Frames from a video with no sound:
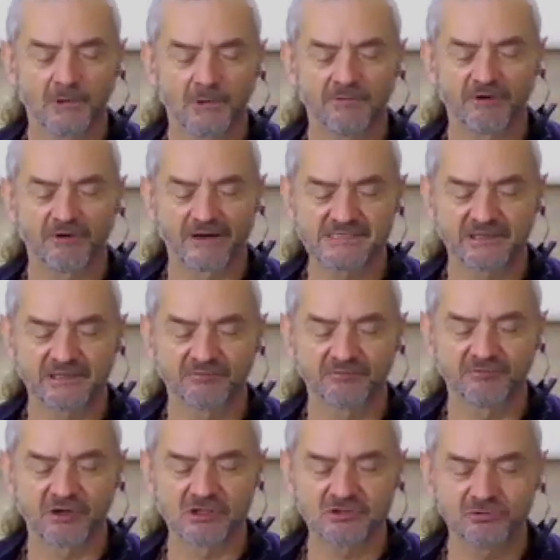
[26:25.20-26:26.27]
inviting the
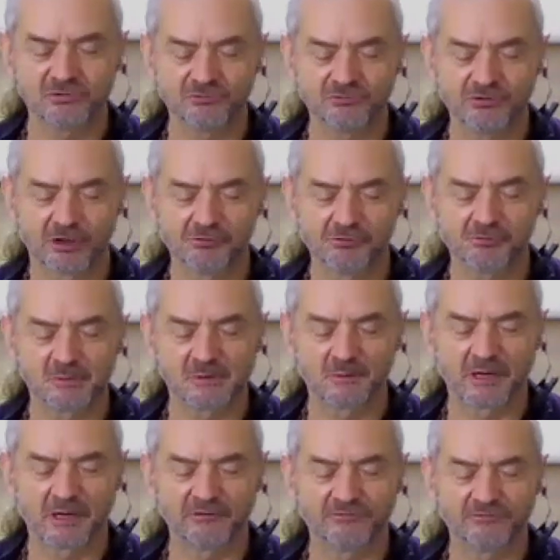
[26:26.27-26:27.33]
vertical flow from
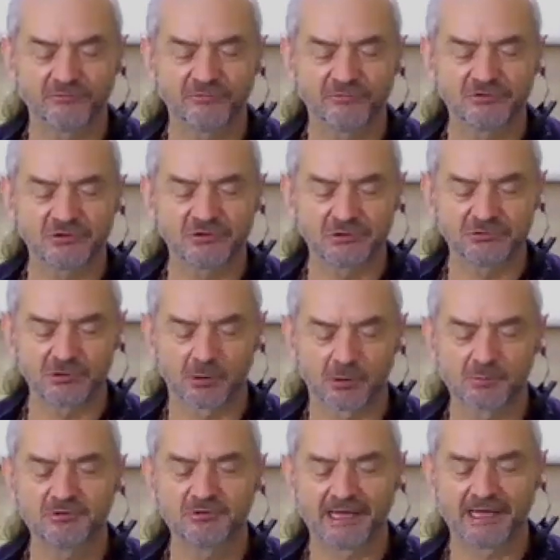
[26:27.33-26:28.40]
above to drop
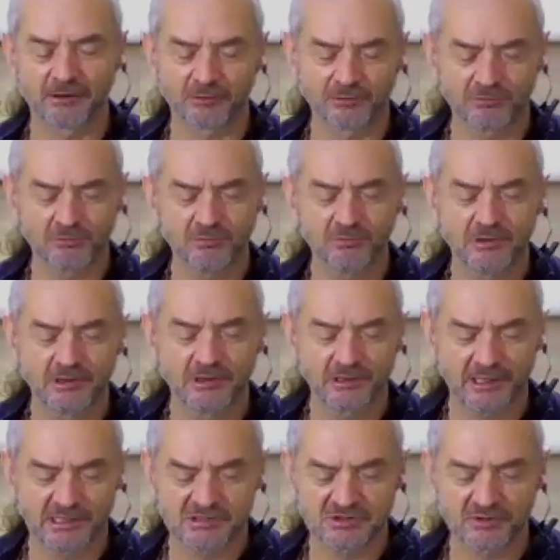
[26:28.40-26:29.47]
down
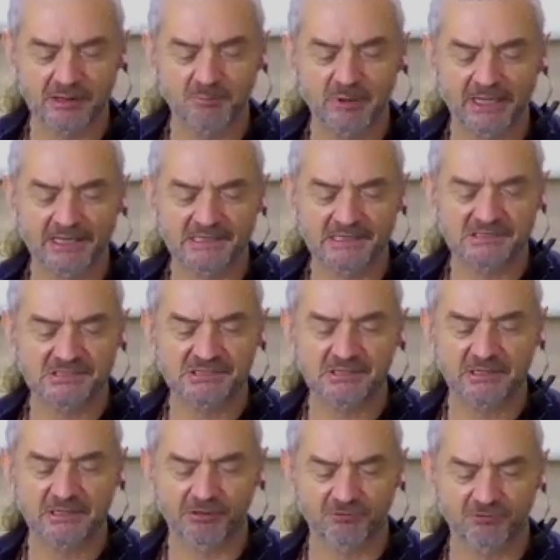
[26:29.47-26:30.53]
into that place
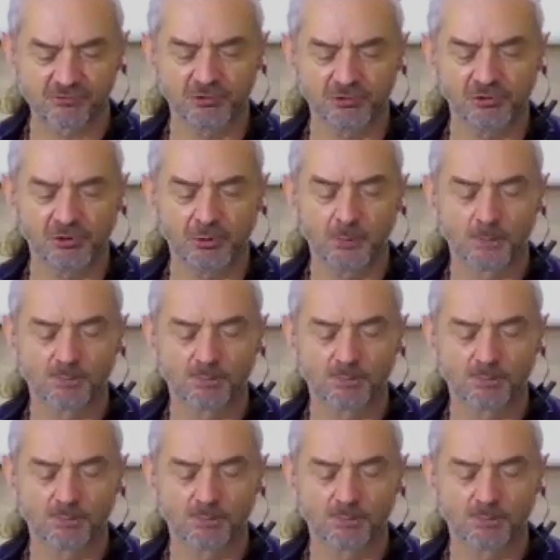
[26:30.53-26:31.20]
and through you,